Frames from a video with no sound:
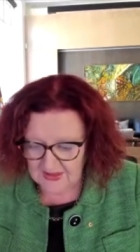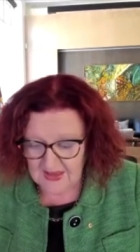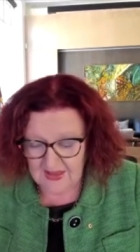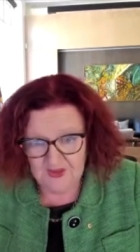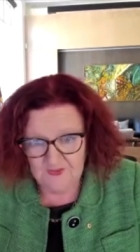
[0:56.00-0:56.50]

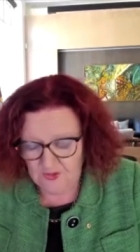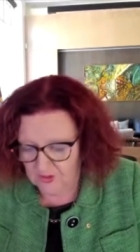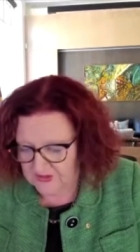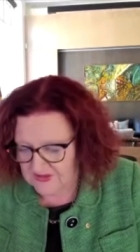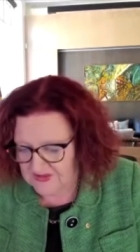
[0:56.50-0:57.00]
Cathy
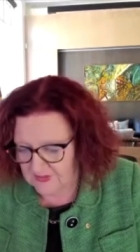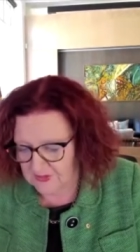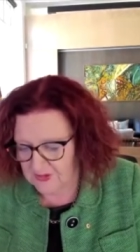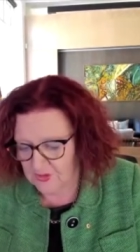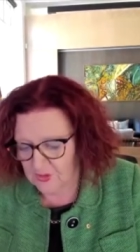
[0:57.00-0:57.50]
Foley is
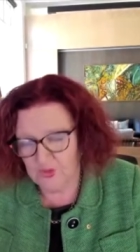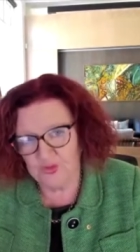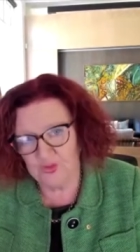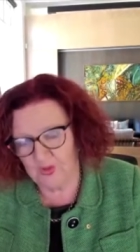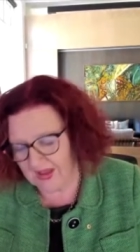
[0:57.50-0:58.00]
someone who,
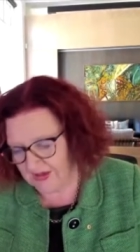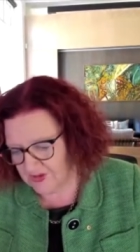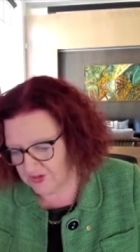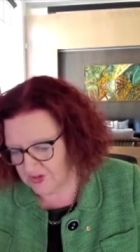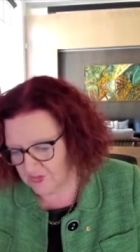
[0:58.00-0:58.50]
throughout
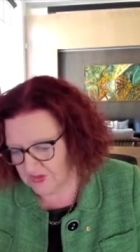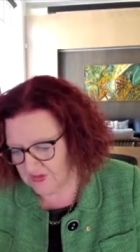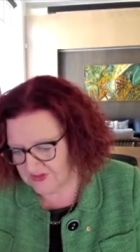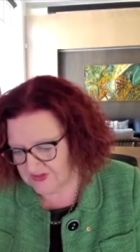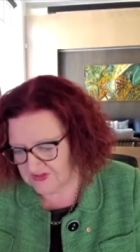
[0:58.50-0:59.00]
her
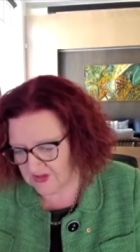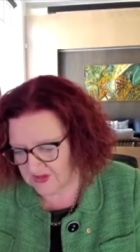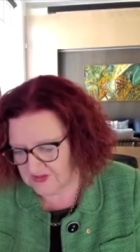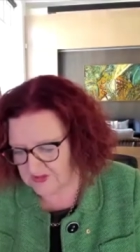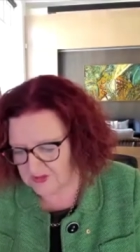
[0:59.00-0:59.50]
career as a
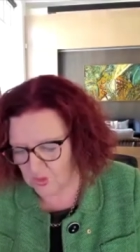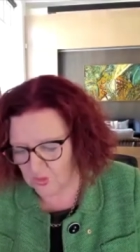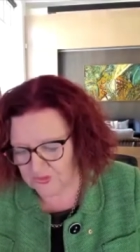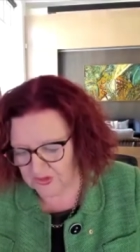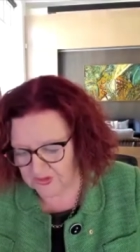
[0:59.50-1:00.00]
scientist,
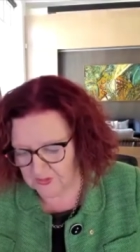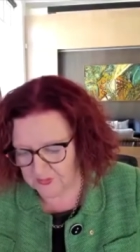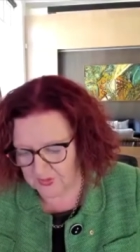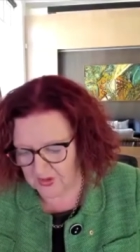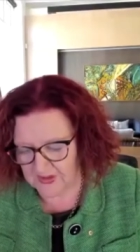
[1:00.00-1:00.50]
also
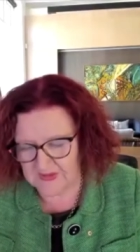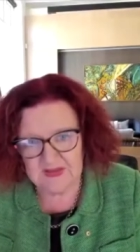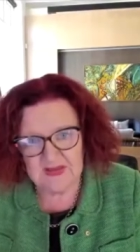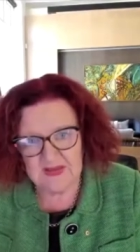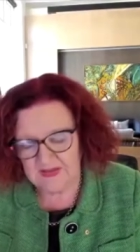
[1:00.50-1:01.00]
combined
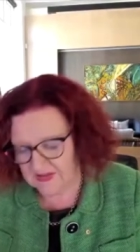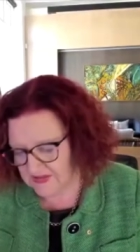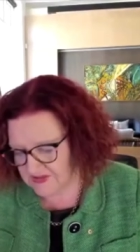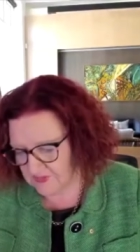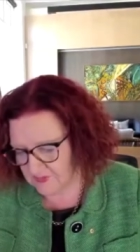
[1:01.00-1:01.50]

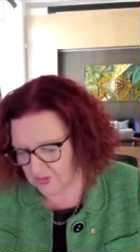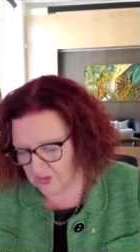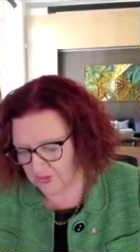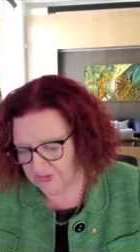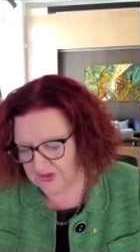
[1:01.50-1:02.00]
leadership
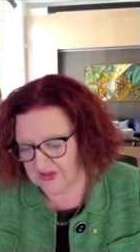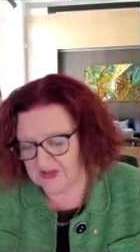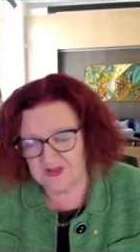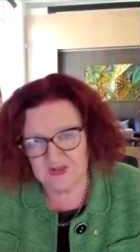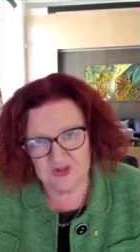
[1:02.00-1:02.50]
roles in
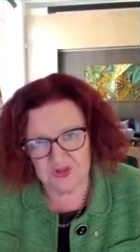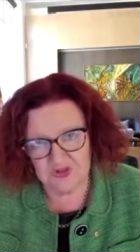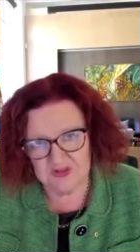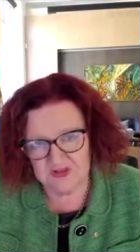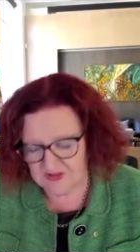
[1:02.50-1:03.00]

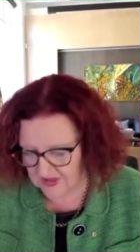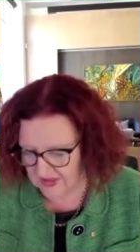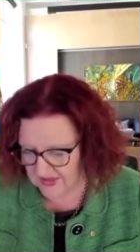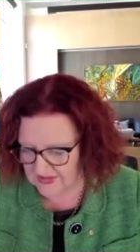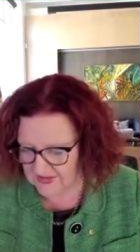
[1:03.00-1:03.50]
institutions
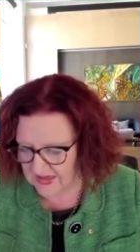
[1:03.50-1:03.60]
and in